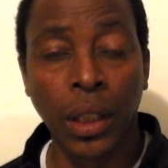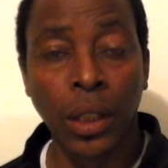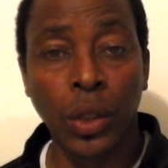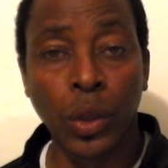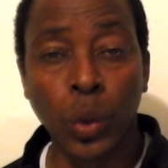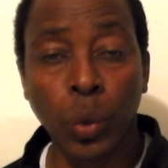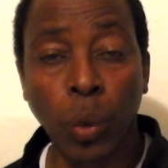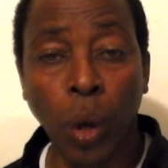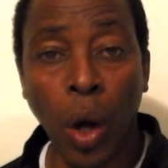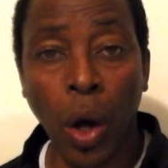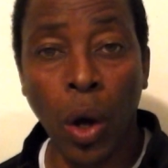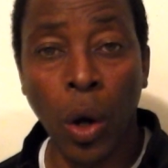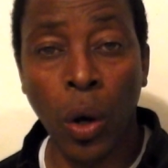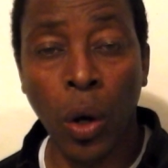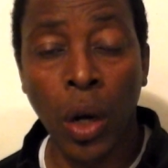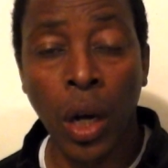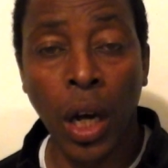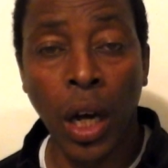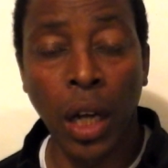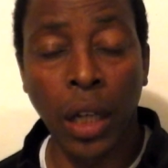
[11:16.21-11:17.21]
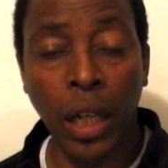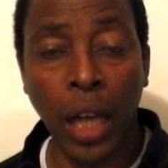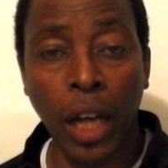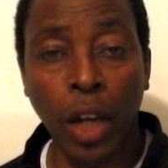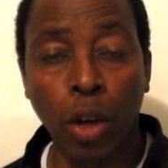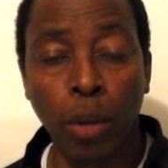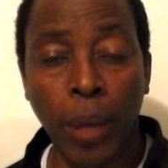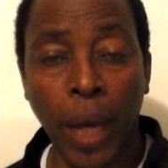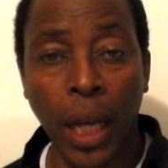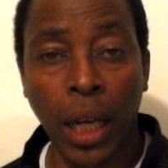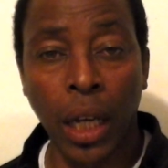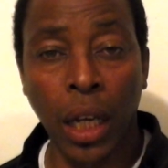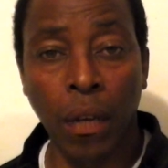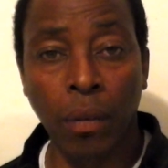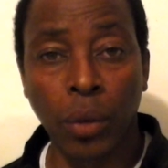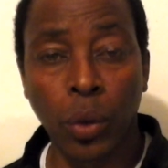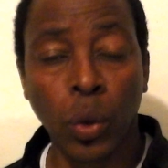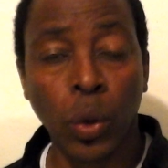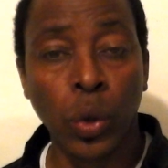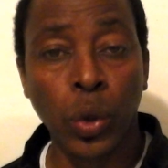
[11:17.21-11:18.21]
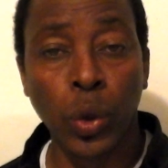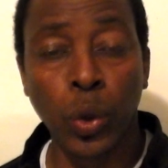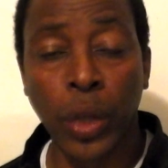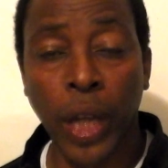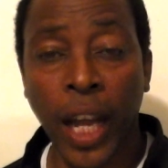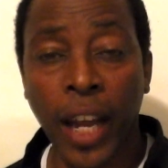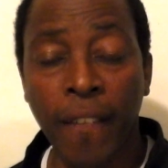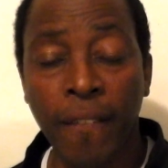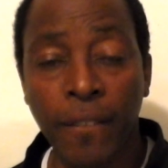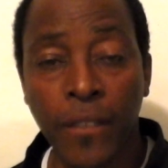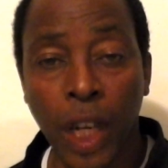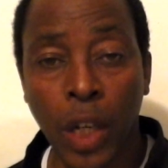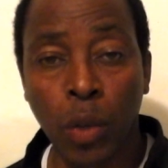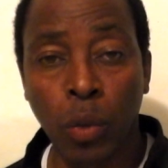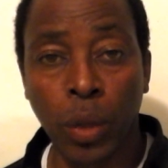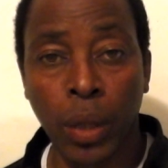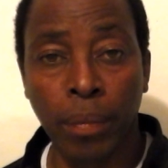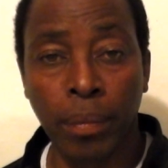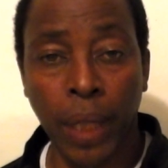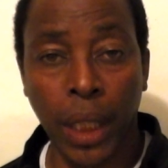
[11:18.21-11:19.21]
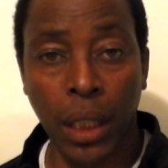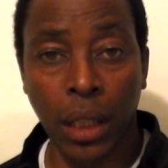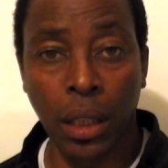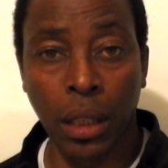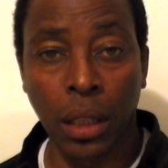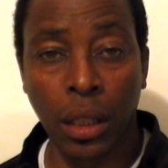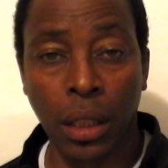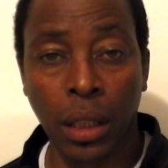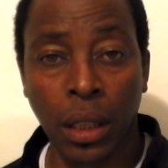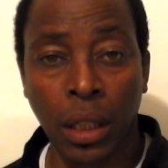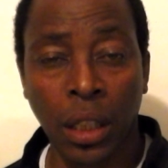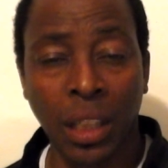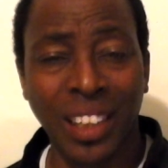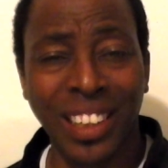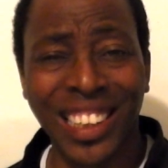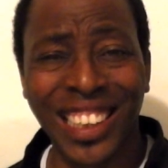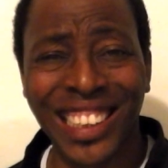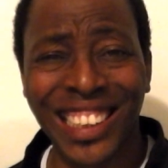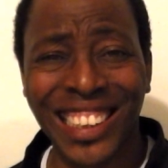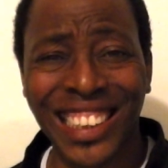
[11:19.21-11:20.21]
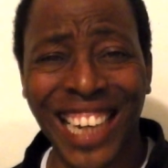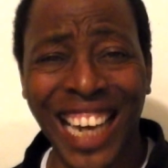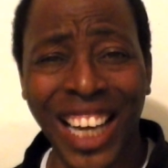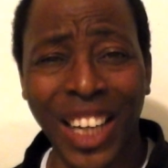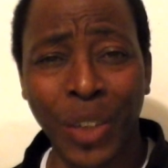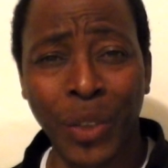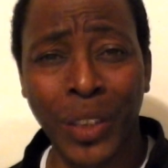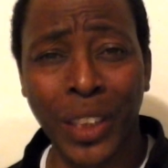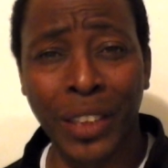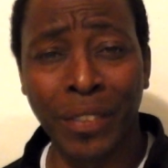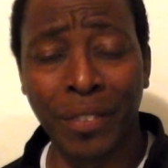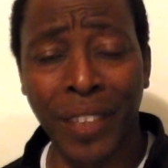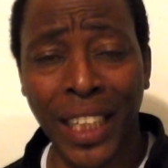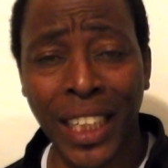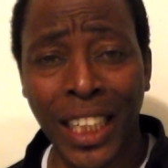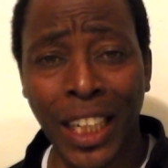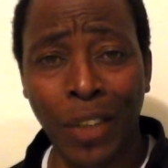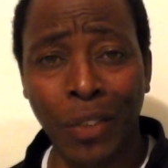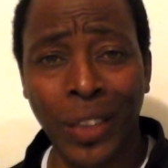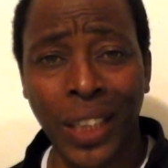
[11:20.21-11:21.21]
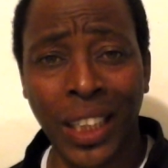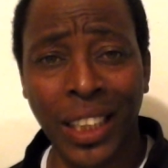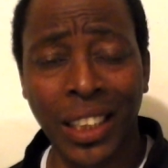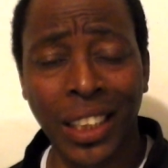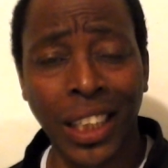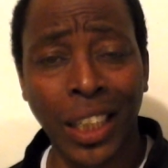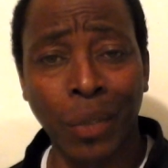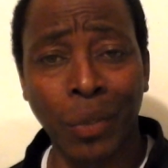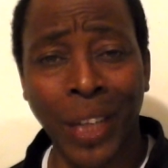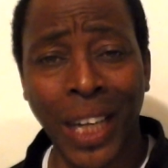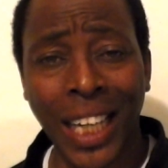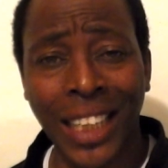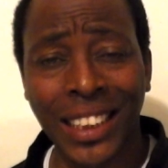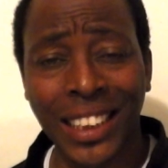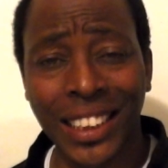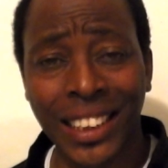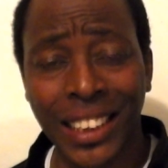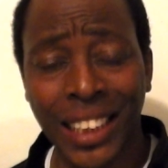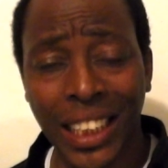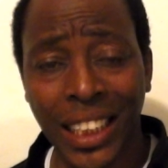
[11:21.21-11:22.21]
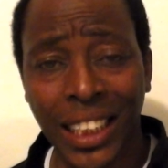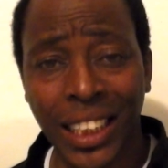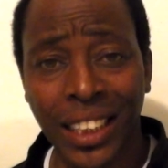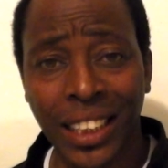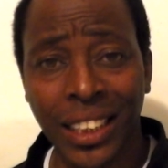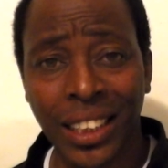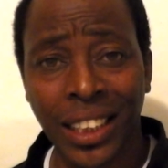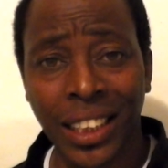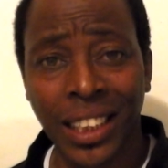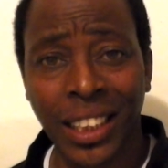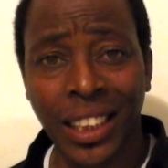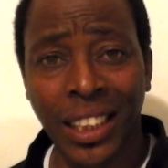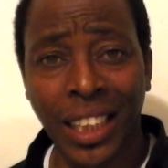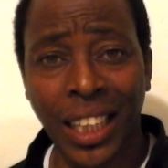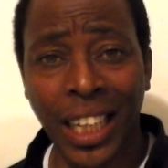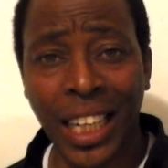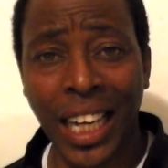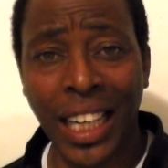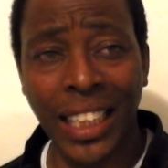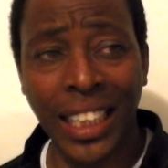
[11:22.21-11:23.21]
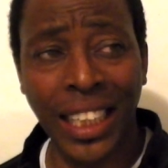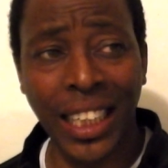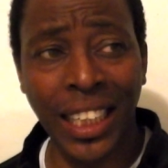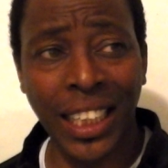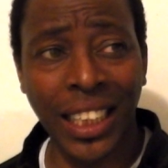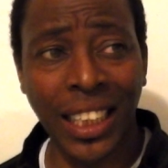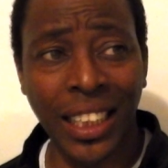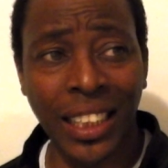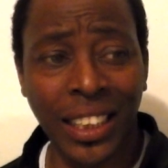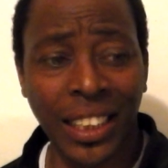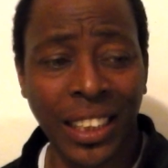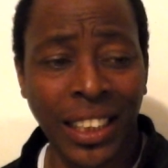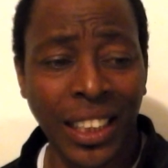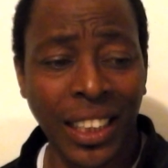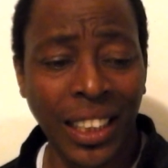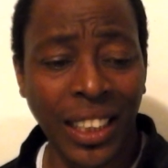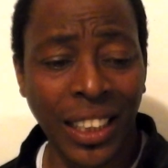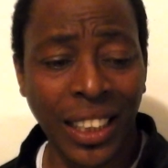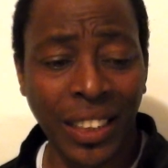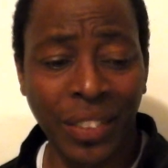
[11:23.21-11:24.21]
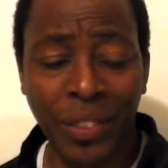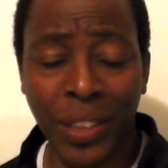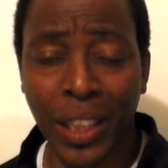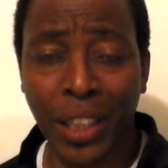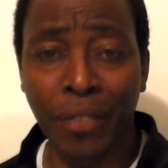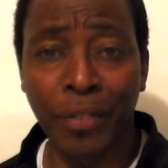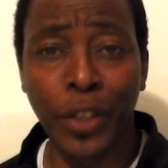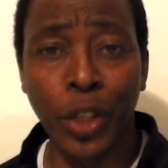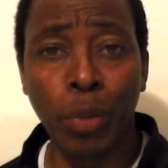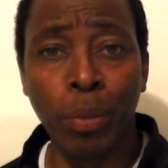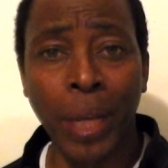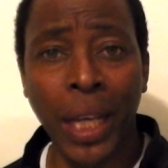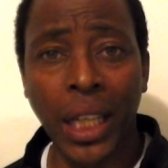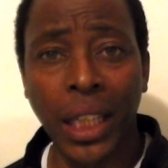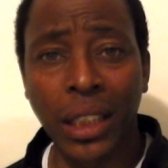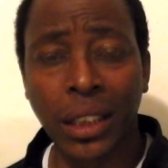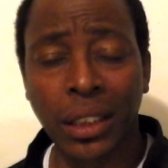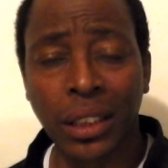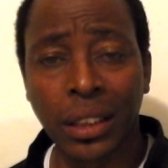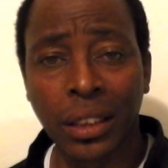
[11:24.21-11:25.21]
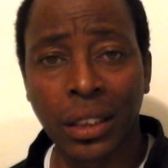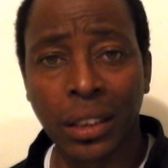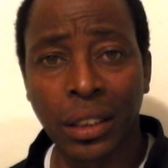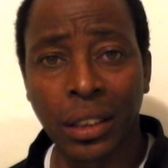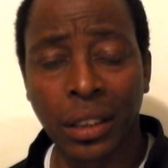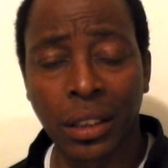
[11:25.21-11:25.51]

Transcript: You all are not on my level. You can't fuck with me. Look at the title of this video, nigga. Look at what I just did. And I did it in what, a few minutes.